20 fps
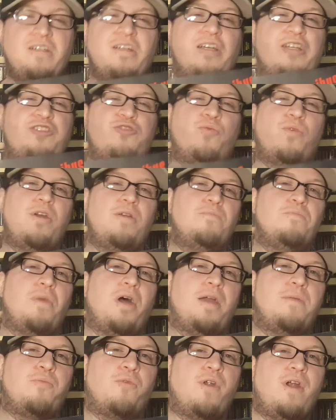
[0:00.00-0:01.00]
It's written
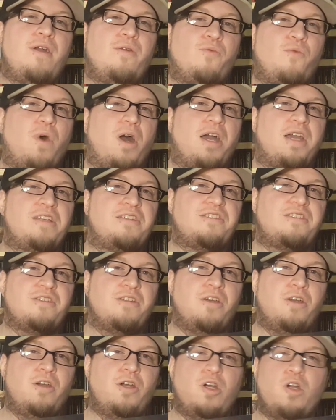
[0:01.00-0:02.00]
by Brett Weiss,
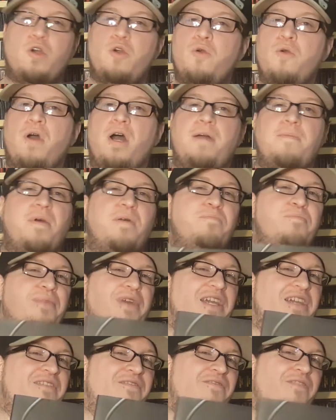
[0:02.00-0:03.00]
who I'm a
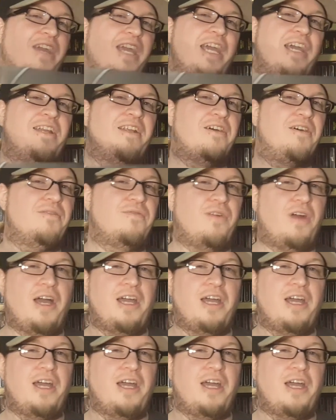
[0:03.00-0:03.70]
big fan of.